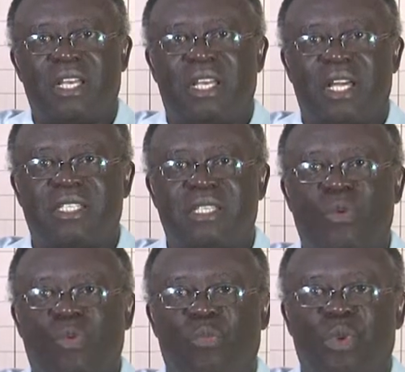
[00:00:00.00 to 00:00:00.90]
That
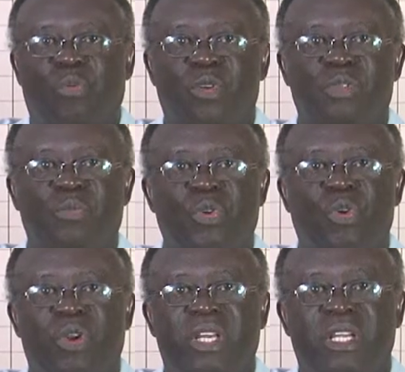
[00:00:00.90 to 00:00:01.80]
will be possible
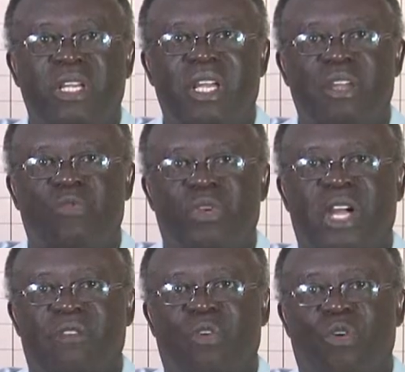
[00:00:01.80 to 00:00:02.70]
only if we
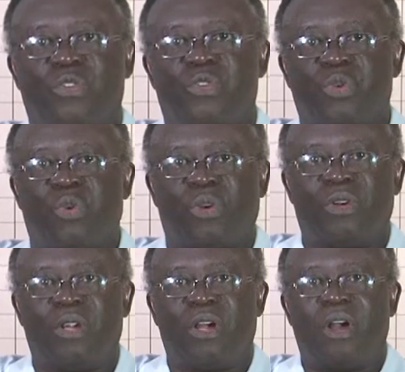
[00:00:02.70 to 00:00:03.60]
have control
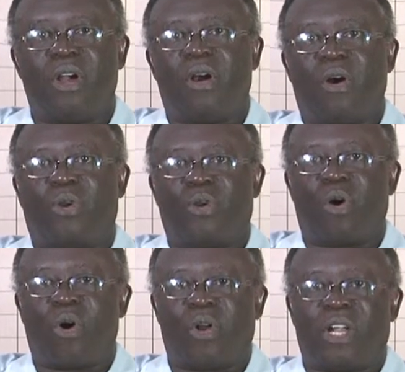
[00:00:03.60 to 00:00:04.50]
on
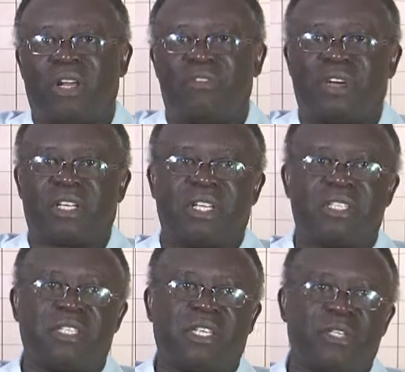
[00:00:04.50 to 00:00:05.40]
all other
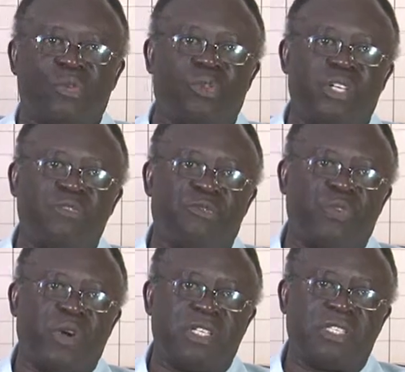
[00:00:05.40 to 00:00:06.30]
factors that could
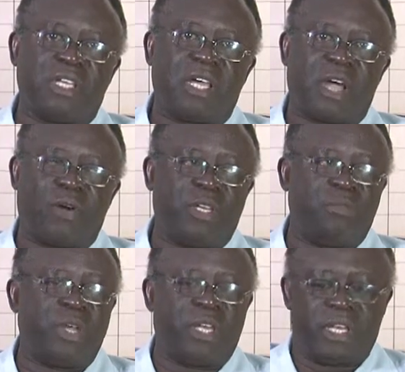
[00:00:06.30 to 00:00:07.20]
influence our
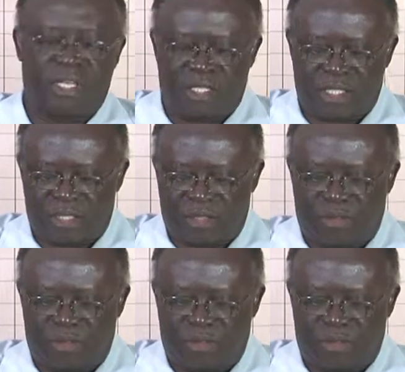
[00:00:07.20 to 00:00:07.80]
dependent